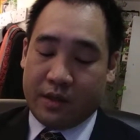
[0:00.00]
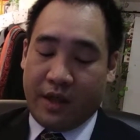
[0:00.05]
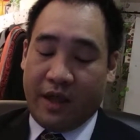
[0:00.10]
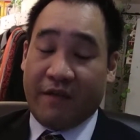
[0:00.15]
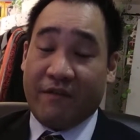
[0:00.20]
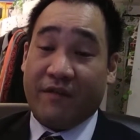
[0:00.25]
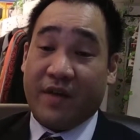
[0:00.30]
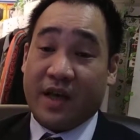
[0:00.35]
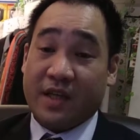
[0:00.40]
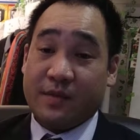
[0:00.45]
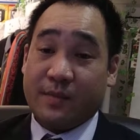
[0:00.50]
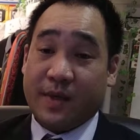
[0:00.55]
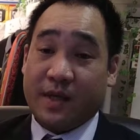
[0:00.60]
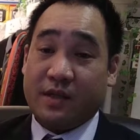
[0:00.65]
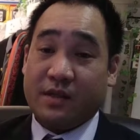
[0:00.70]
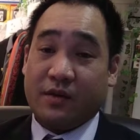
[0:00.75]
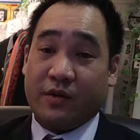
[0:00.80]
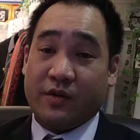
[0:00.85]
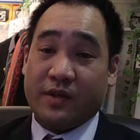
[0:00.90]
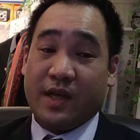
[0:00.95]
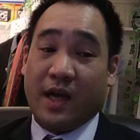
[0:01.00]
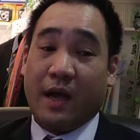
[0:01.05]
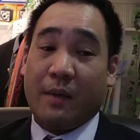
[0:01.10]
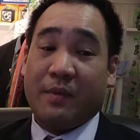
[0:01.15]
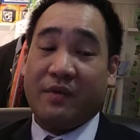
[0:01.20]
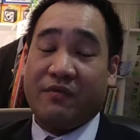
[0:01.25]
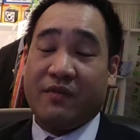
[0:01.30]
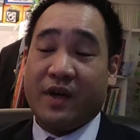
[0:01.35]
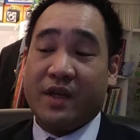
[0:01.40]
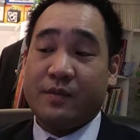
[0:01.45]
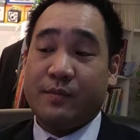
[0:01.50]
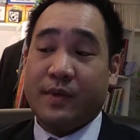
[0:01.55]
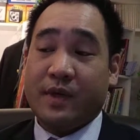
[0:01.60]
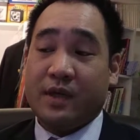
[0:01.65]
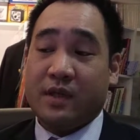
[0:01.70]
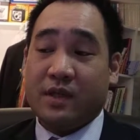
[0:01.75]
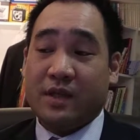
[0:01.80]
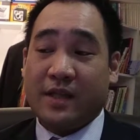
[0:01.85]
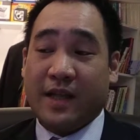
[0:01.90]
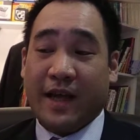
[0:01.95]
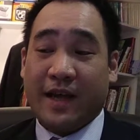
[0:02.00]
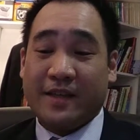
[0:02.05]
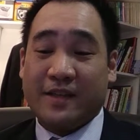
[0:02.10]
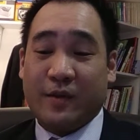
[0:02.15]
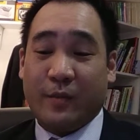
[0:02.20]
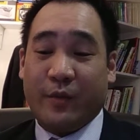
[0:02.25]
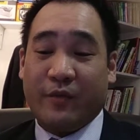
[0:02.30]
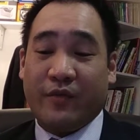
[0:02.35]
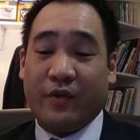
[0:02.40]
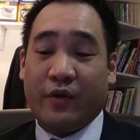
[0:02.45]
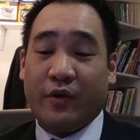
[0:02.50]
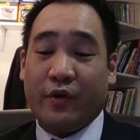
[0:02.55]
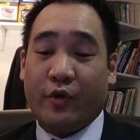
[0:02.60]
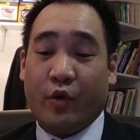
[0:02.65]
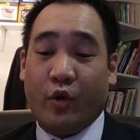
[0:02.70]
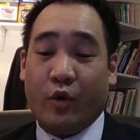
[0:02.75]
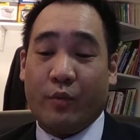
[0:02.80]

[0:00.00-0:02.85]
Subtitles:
investments or time investments that some of the